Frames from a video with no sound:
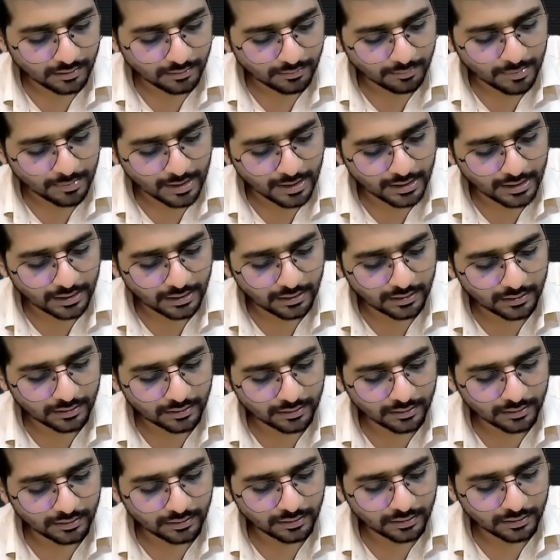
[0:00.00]
by
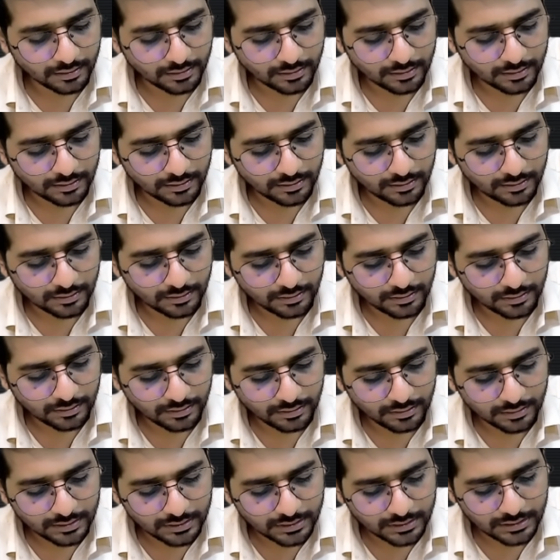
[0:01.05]

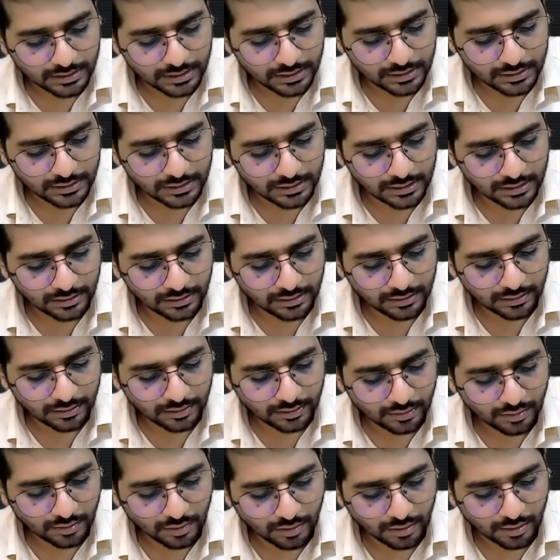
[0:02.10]
CG
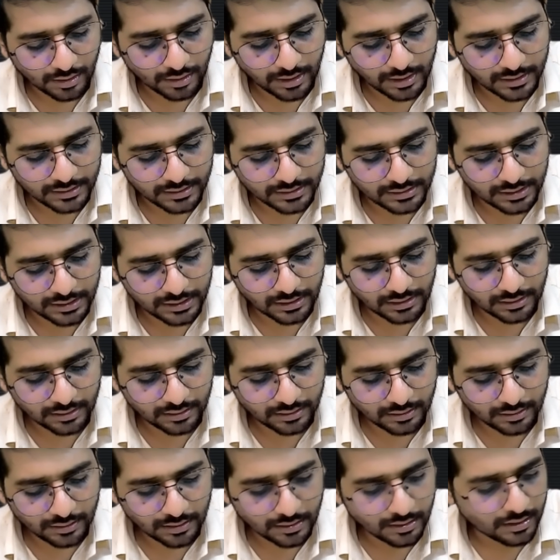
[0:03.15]
or
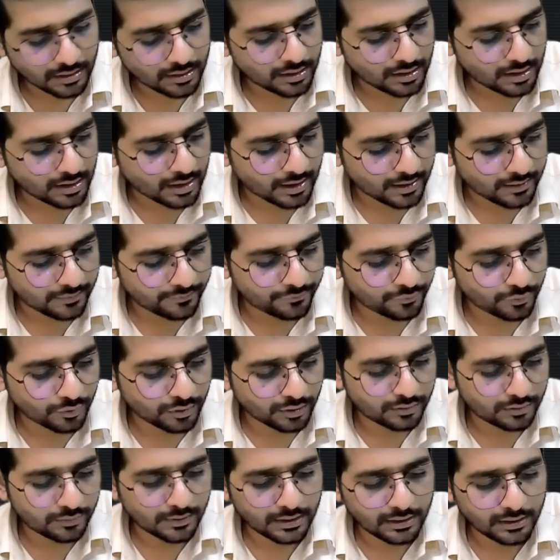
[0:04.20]
SG, and
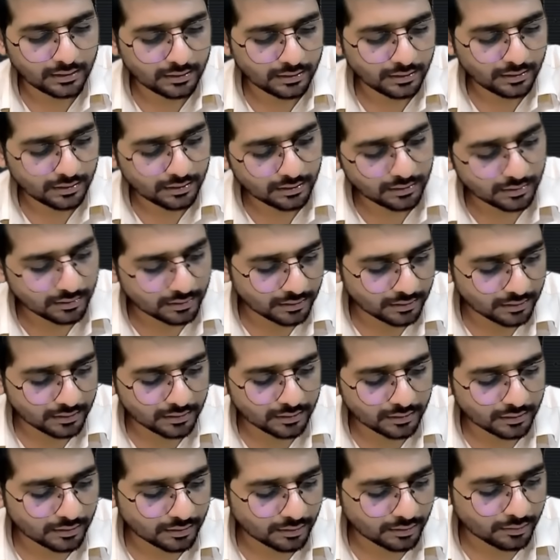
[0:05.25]
fourth one,
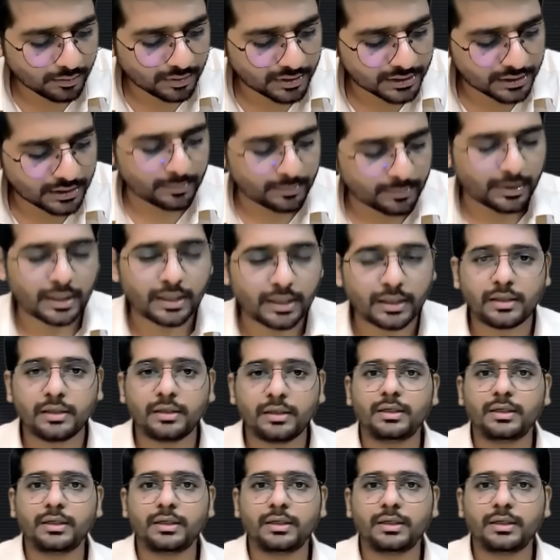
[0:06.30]
question mark.